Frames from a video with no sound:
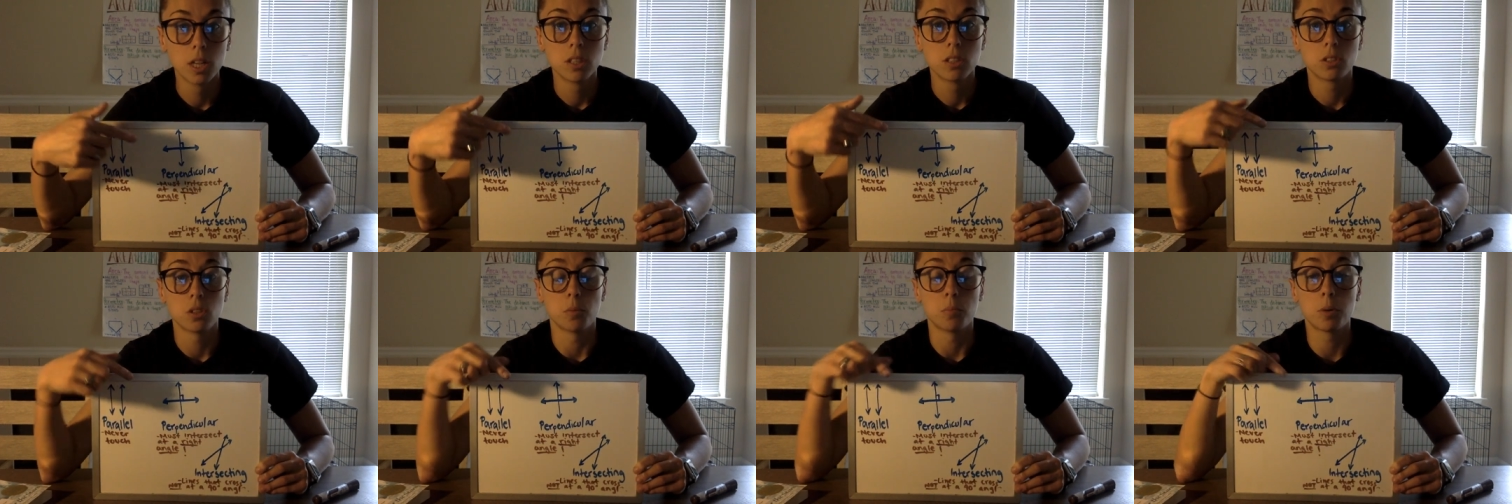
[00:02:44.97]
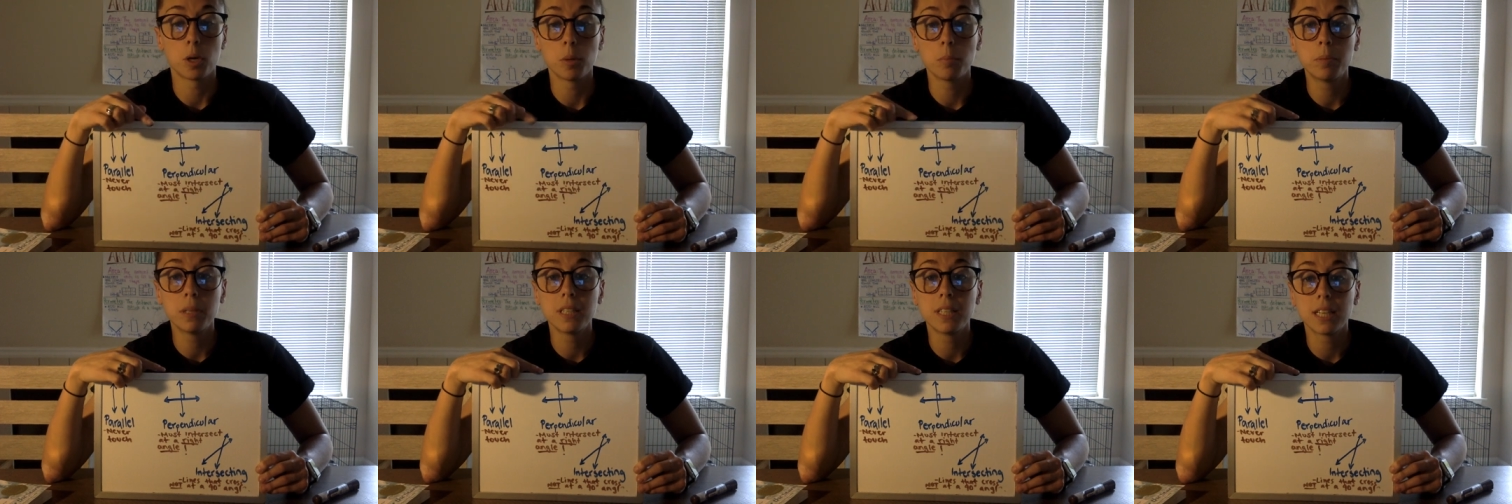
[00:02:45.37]
So
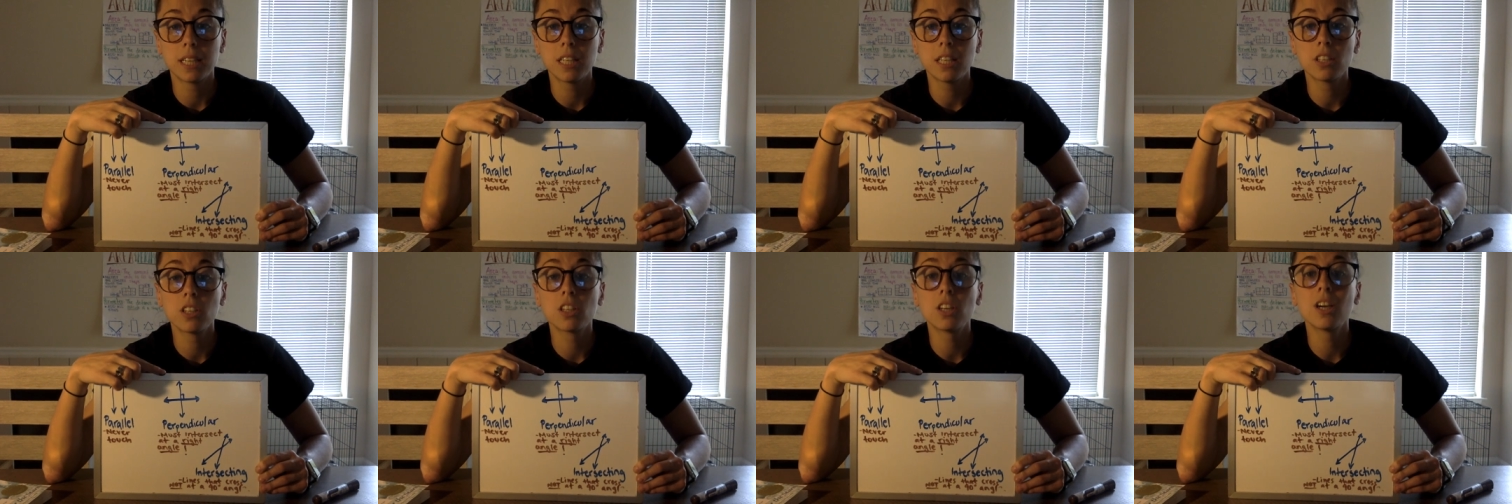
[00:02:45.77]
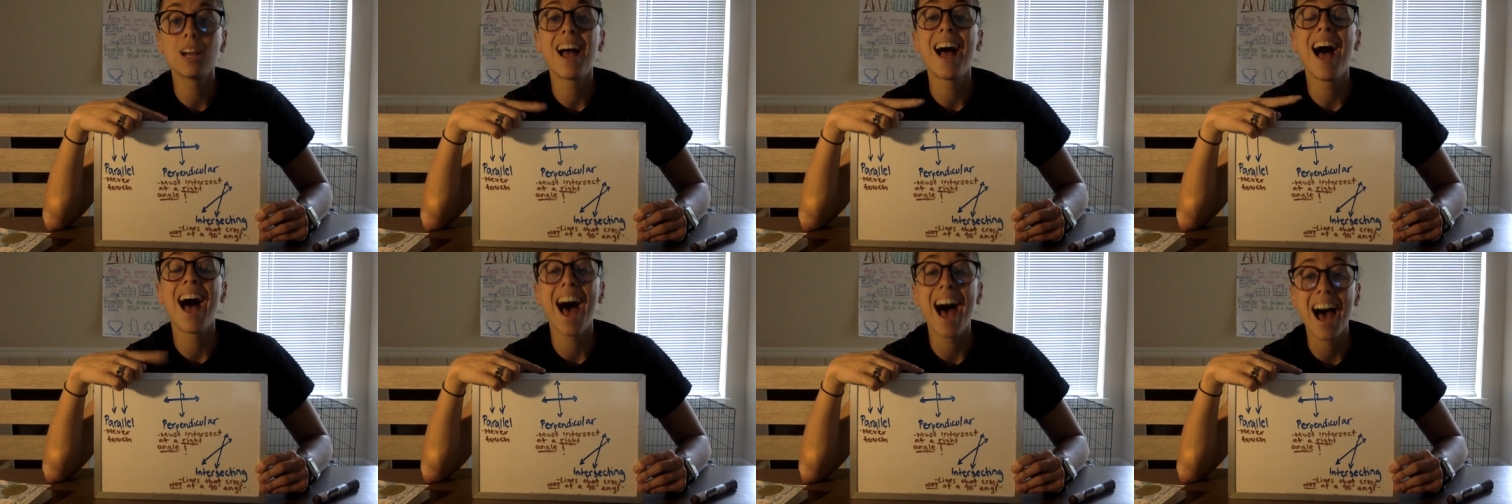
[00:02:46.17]
perpendicular
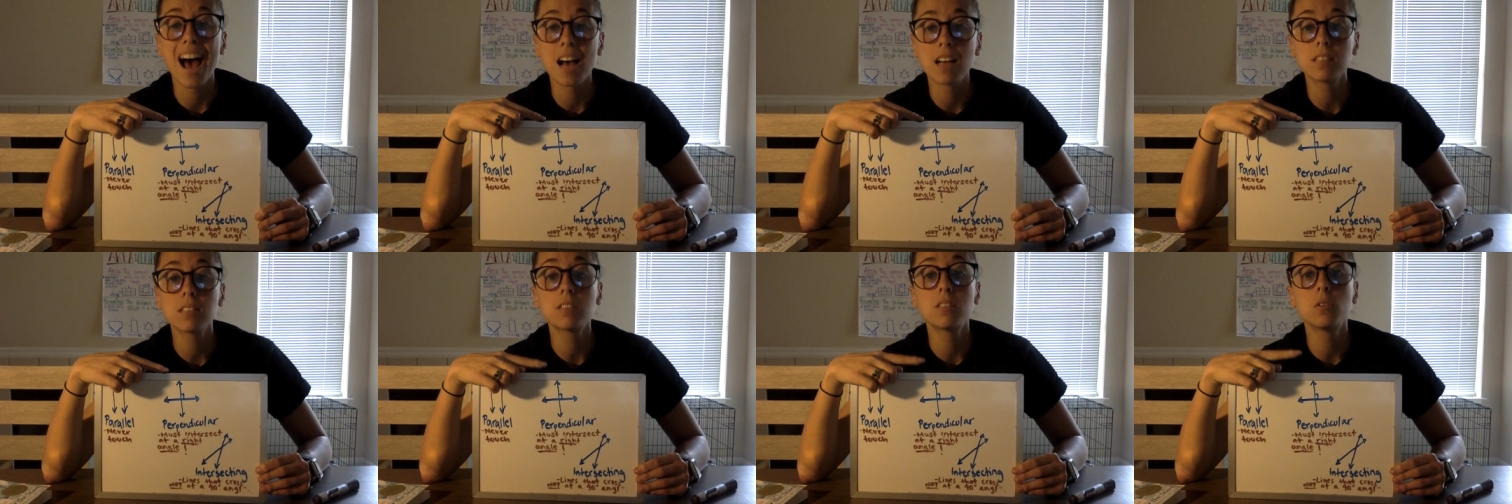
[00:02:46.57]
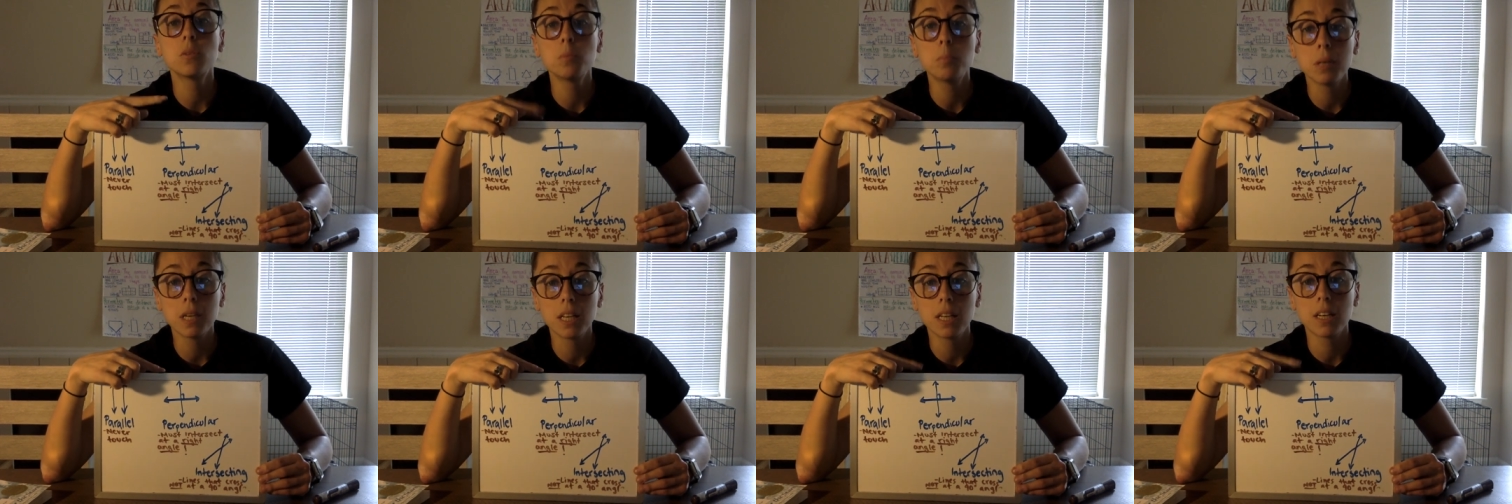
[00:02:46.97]
has to
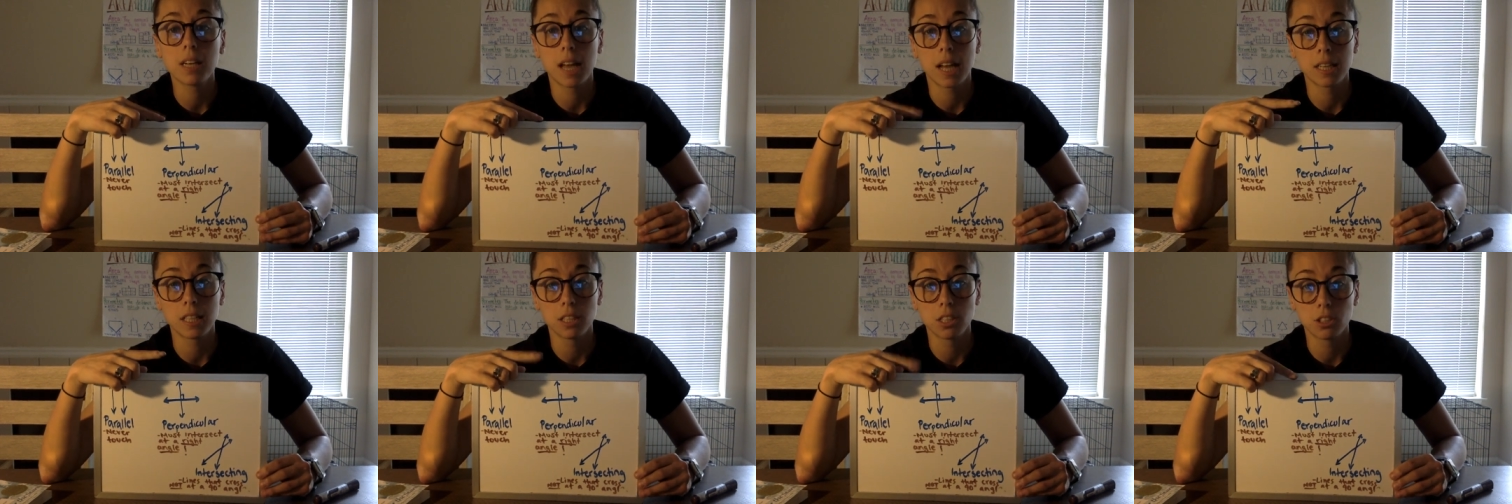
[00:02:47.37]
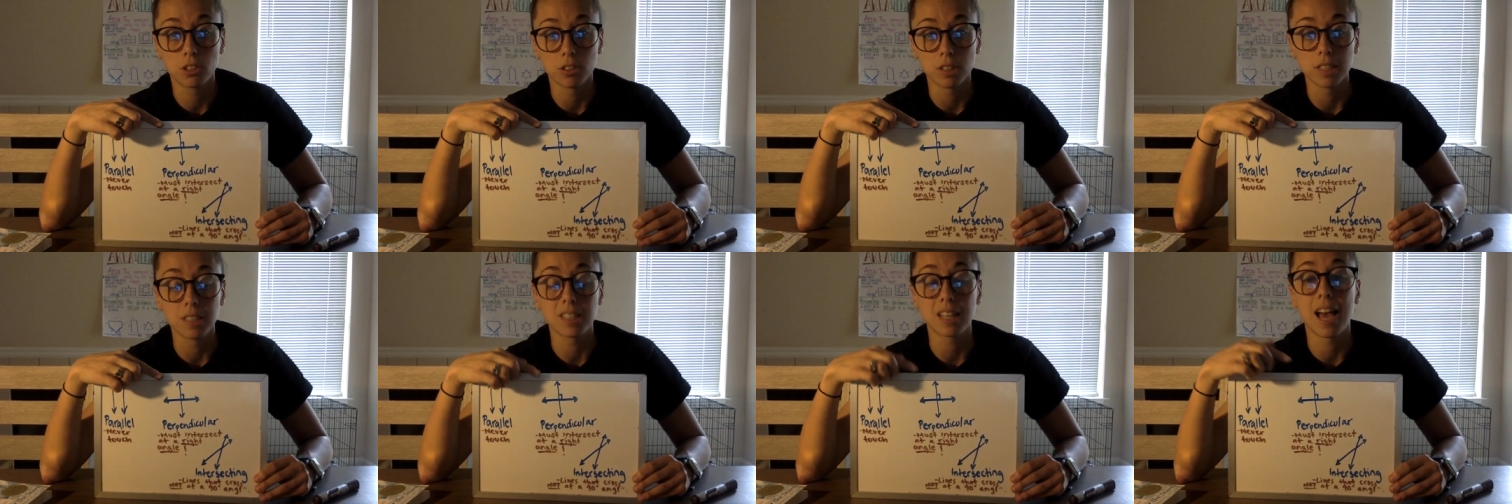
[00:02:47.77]
be 90
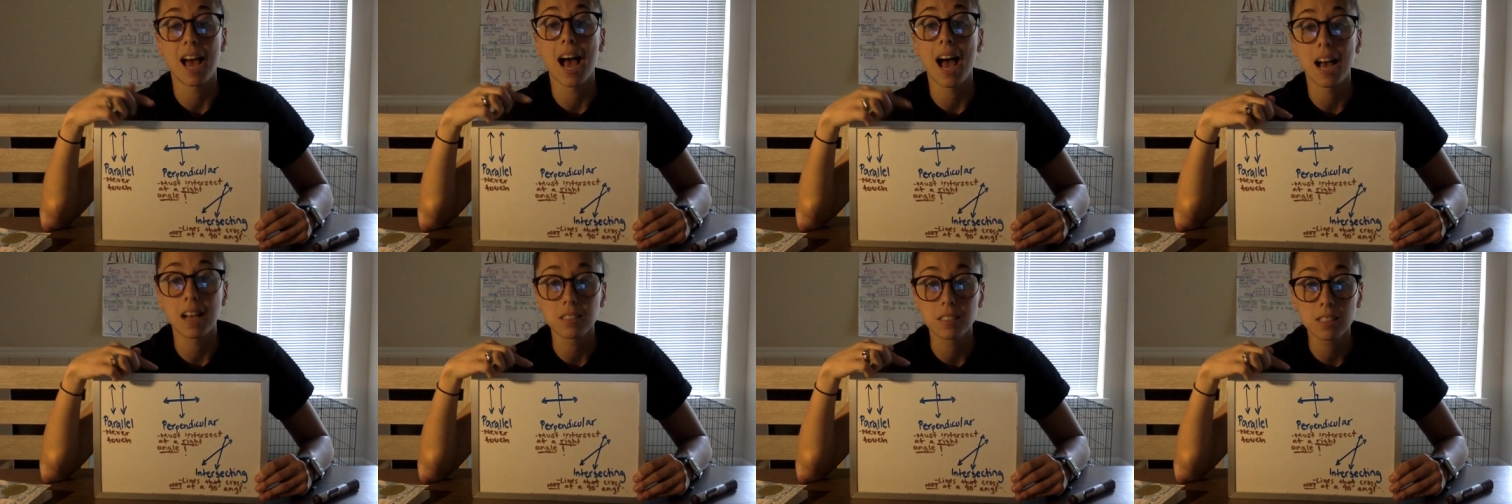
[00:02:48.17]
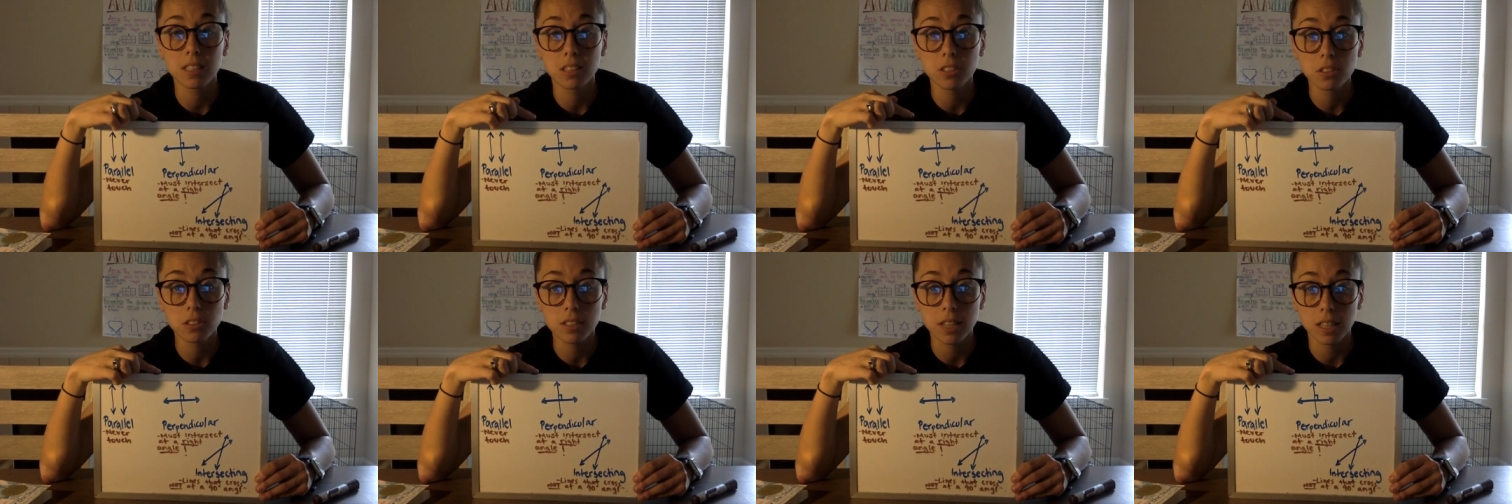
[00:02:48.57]
degrees. It has to
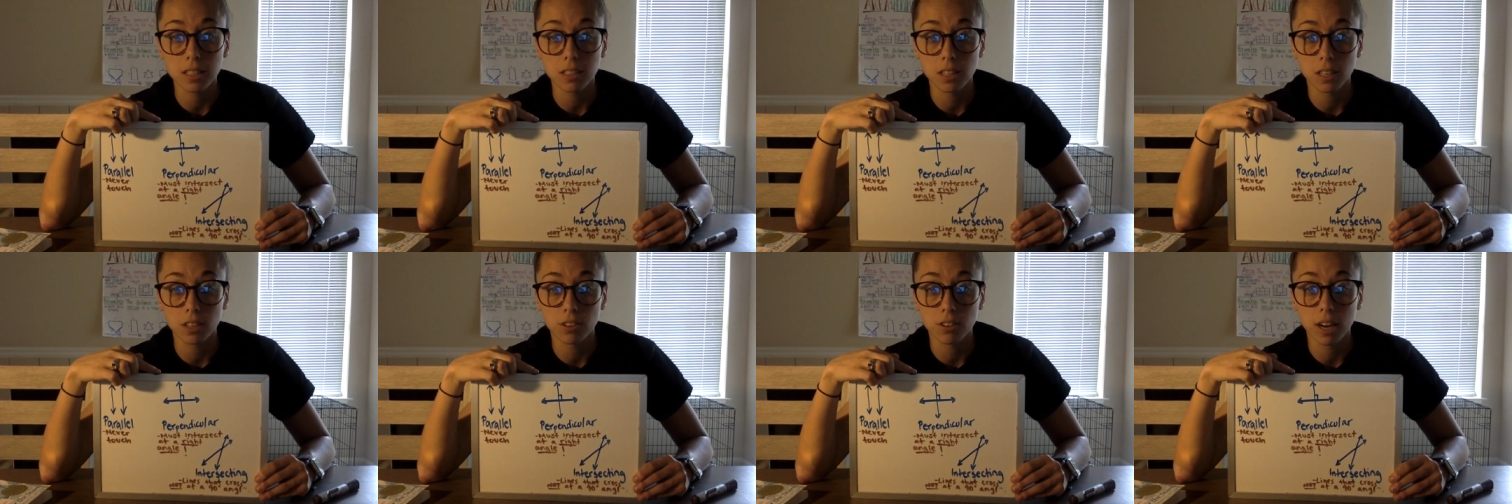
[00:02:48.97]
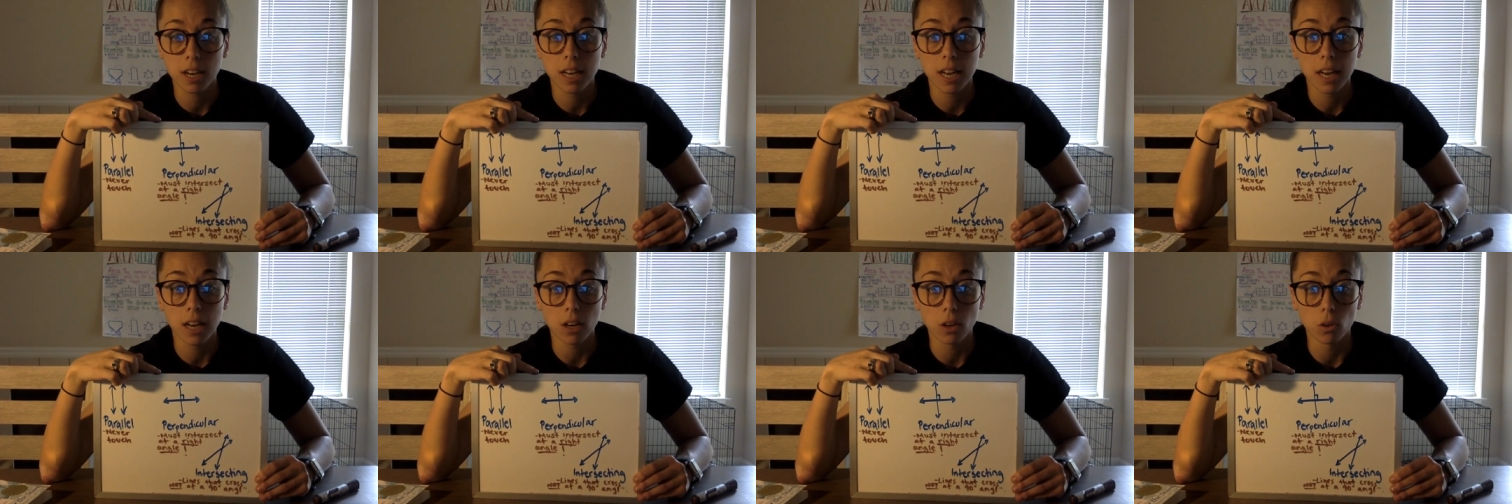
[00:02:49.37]
intersect at a right
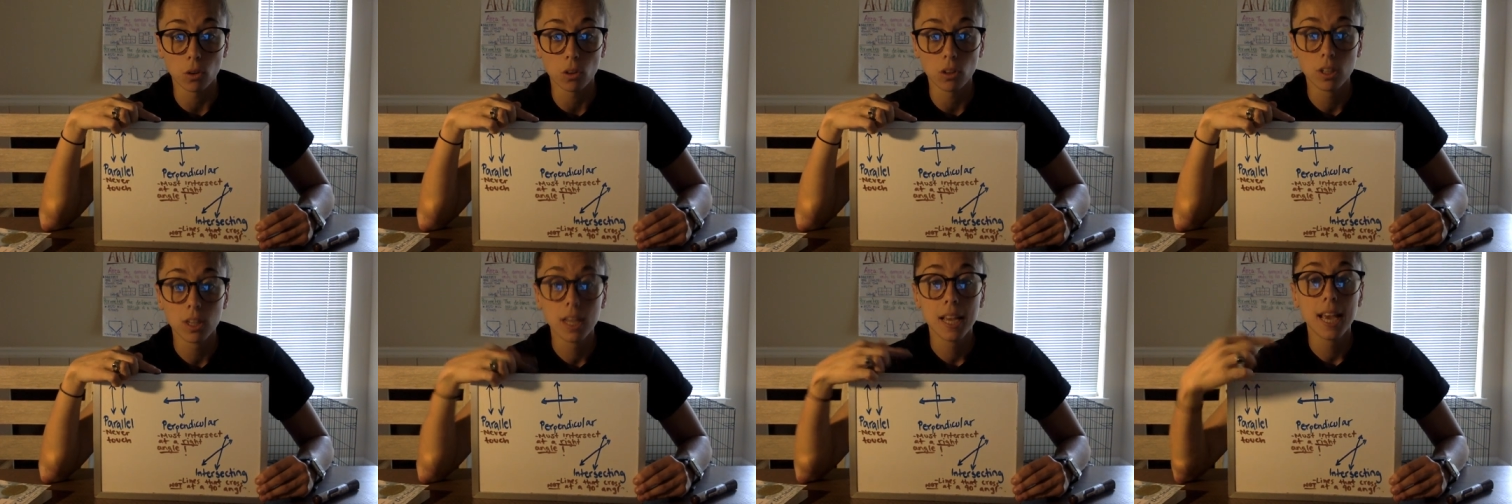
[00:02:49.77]
angle.